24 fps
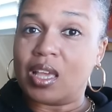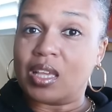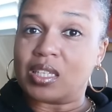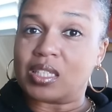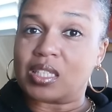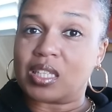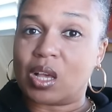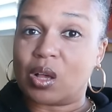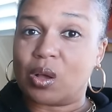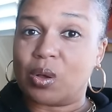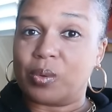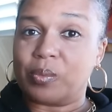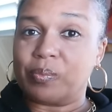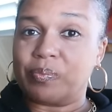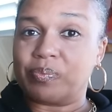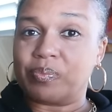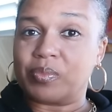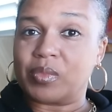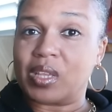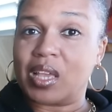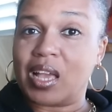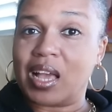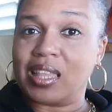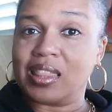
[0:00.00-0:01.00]
So,
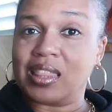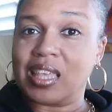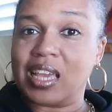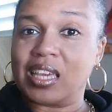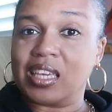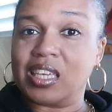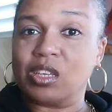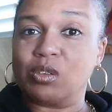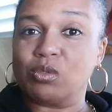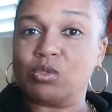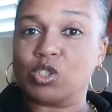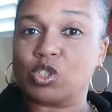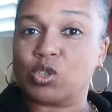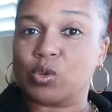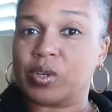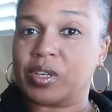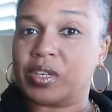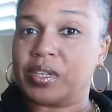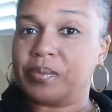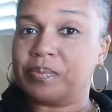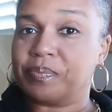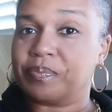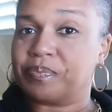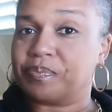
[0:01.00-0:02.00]
got that cute
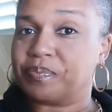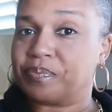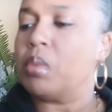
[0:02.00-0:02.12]
tree.